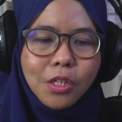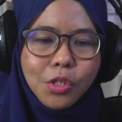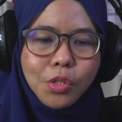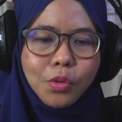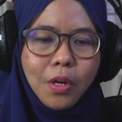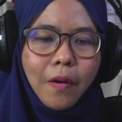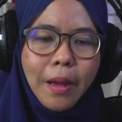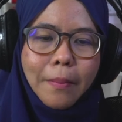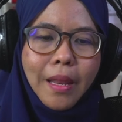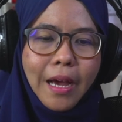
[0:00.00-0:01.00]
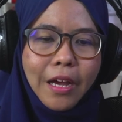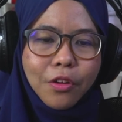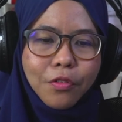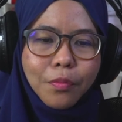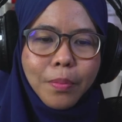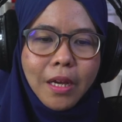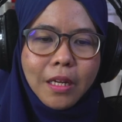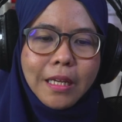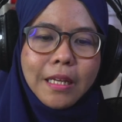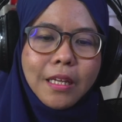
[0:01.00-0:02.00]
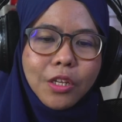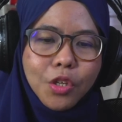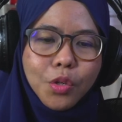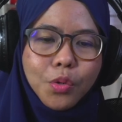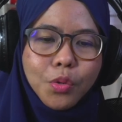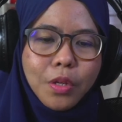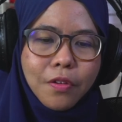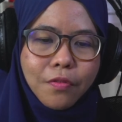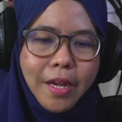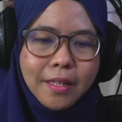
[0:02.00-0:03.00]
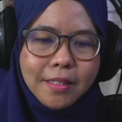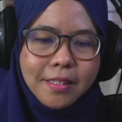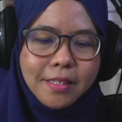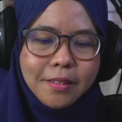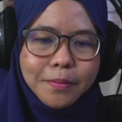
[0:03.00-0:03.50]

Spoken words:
So now I'm live, but in a new event.